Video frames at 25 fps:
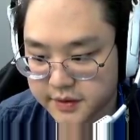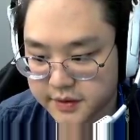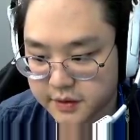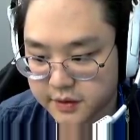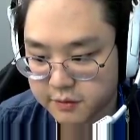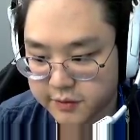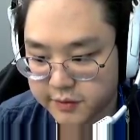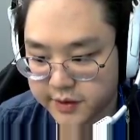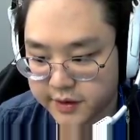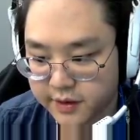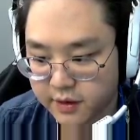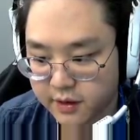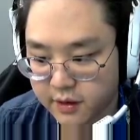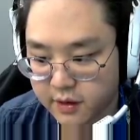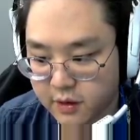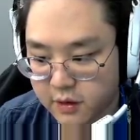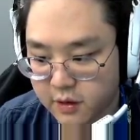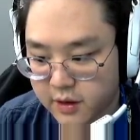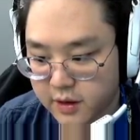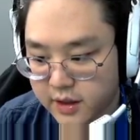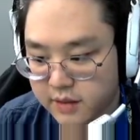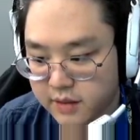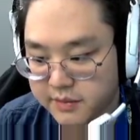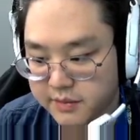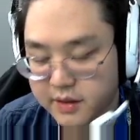We are
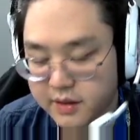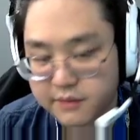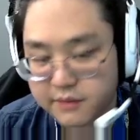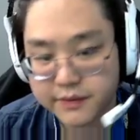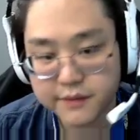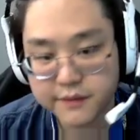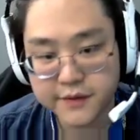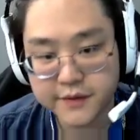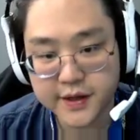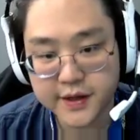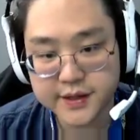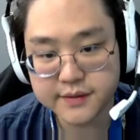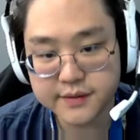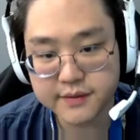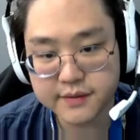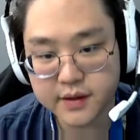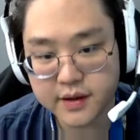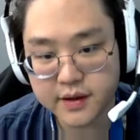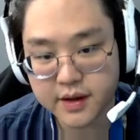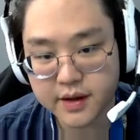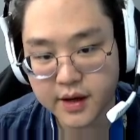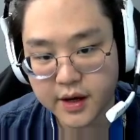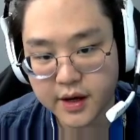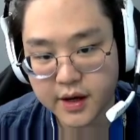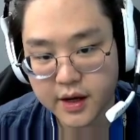in a bit of a phase of the
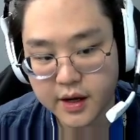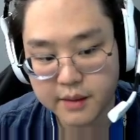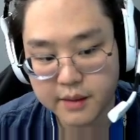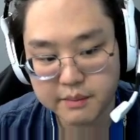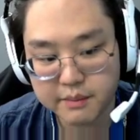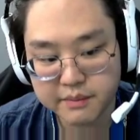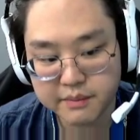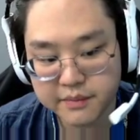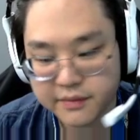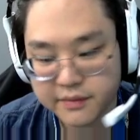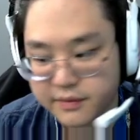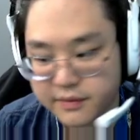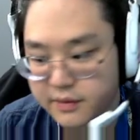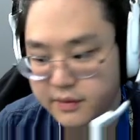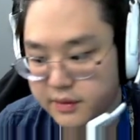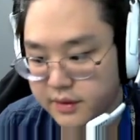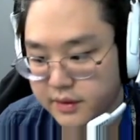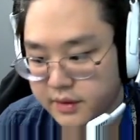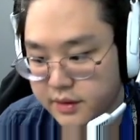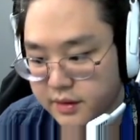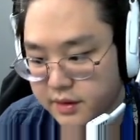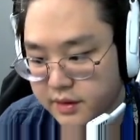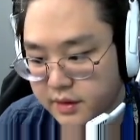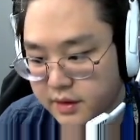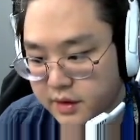game
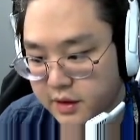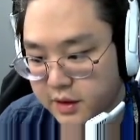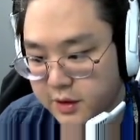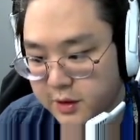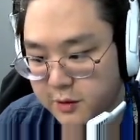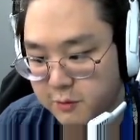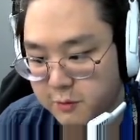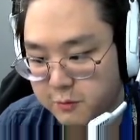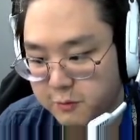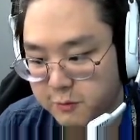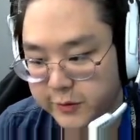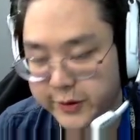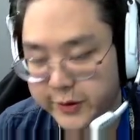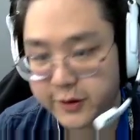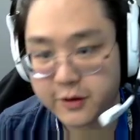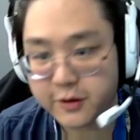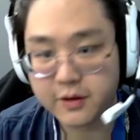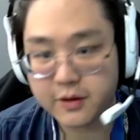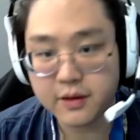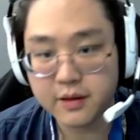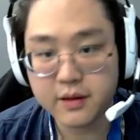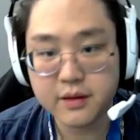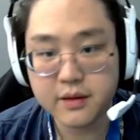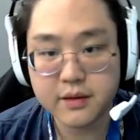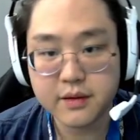where
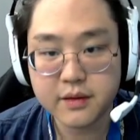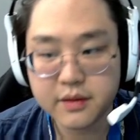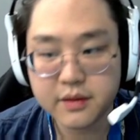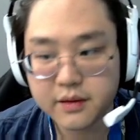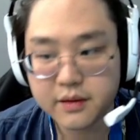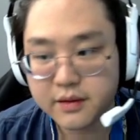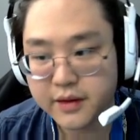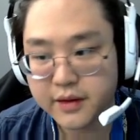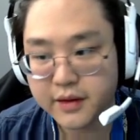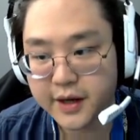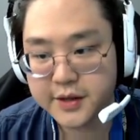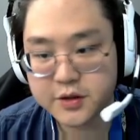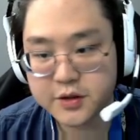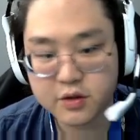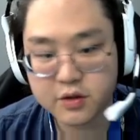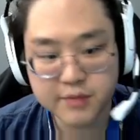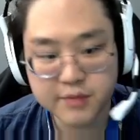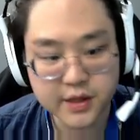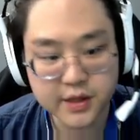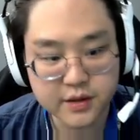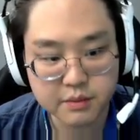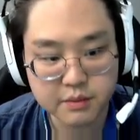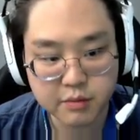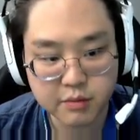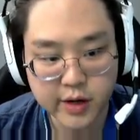lanes are
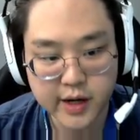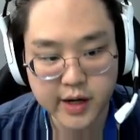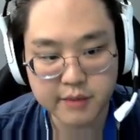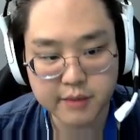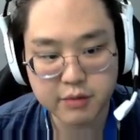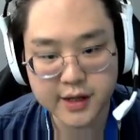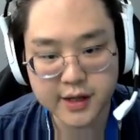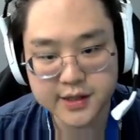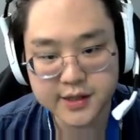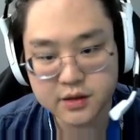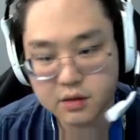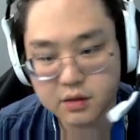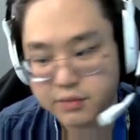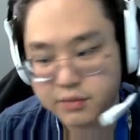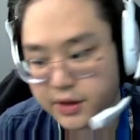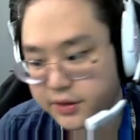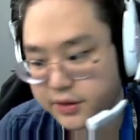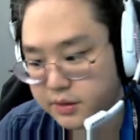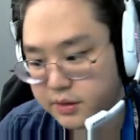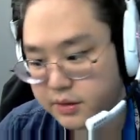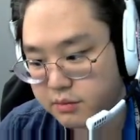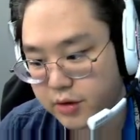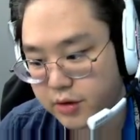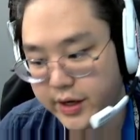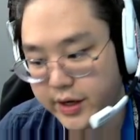about to break, plates are about
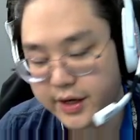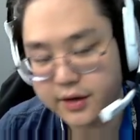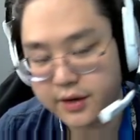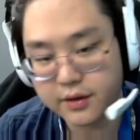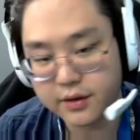to break,